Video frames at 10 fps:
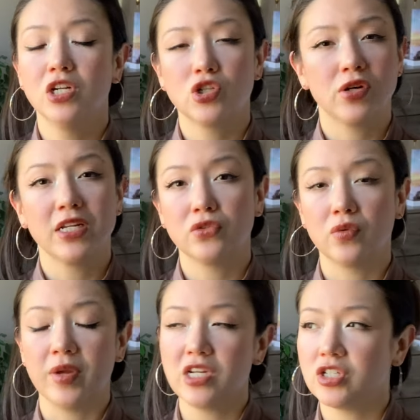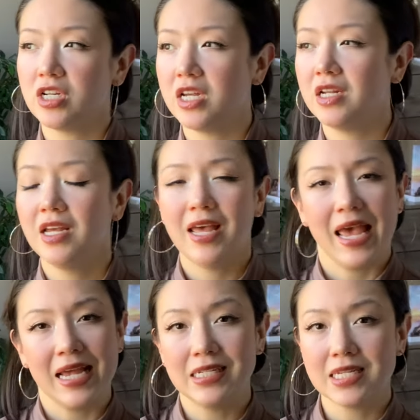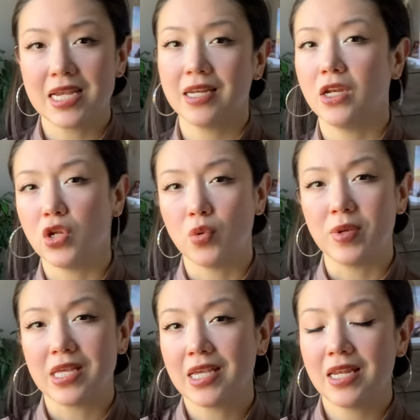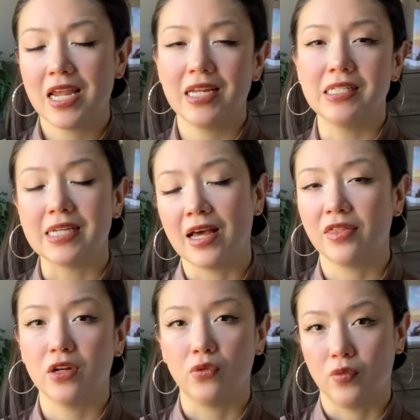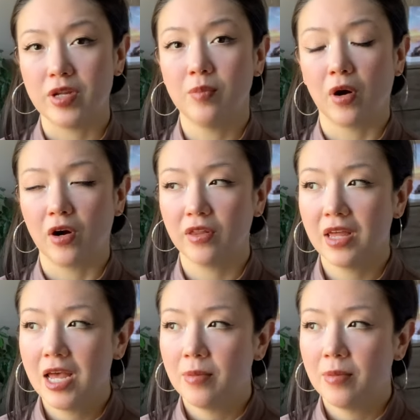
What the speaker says: transformation, ending, a new beginning, death, and rebirth.